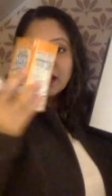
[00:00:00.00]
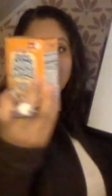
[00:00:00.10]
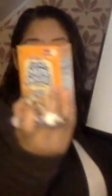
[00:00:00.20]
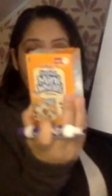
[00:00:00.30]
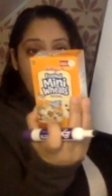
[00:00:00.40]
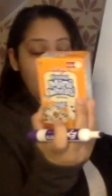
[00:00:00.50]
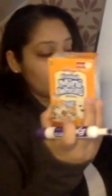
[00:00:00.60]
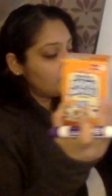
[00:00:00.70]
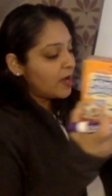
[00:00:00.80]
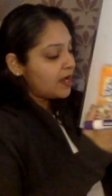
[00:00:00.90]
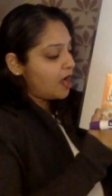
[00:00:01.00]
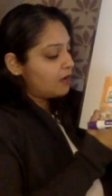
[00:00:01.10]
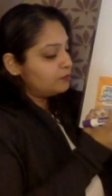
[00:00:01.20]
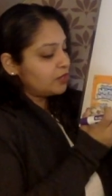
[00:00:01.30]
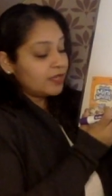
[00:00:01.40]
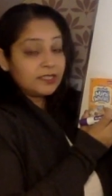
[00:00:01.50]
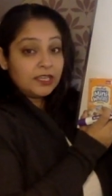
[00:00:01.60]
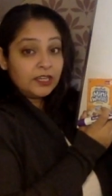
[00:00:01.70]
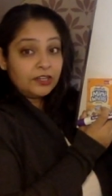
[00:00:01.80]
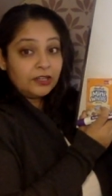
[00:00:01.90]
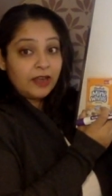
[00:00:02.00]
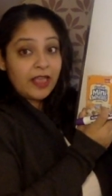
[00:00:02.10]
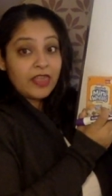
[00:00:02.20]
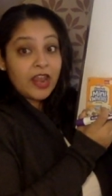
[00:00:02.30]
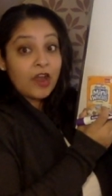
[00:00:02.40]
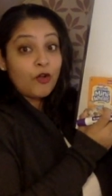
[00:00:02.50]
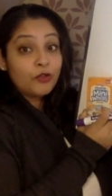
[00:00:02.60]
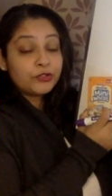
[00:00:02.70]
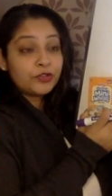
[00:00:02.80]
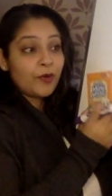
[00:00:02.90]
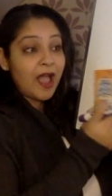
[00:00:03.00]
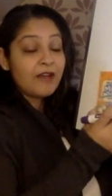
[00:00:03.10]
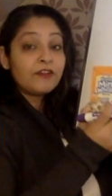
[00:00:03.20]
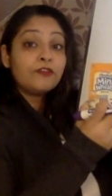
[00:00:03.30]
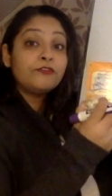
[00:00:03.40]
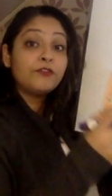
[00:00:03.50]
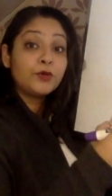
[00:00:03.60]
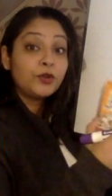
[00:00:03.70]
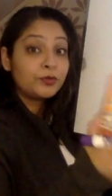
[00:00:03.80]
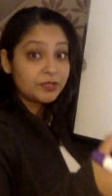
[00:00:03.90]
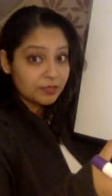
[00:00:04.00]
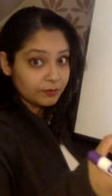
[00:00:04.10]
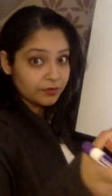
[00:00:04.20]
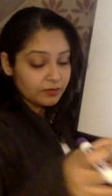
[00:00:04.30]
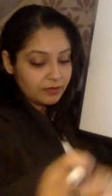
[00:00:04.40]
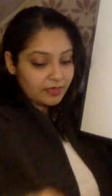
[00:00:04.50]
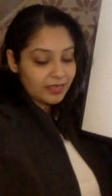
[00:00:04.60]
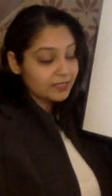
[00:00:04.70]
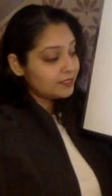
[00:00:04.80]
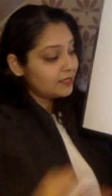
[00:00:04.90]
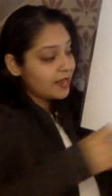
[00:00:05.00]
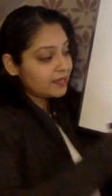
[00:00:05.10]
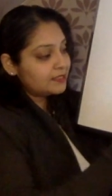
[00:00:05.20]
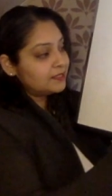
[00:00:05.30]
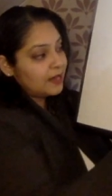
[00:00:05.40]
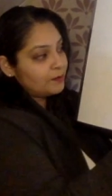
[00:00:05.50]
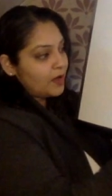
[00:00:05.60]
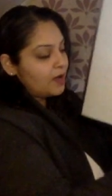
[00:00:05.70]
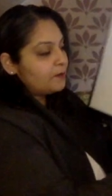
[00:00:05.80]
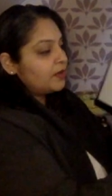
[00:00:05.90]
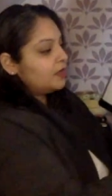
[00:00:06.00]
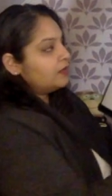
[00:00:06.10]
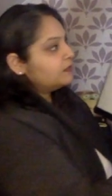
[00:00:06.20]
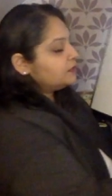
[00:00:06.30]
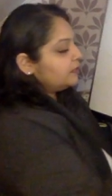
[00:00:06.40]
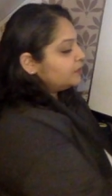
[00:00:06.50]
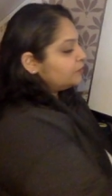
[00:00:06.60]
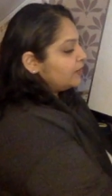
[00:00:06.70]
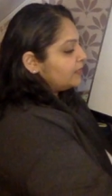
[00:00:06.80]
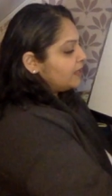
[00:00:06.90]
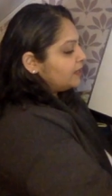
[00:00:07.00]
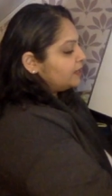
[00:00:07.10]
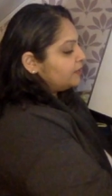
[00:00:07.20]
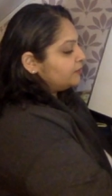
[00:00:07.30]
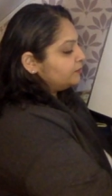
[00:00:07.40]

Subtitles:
I have my object here, and then I also have a photo symbol. That's the next step up. So let's write that here.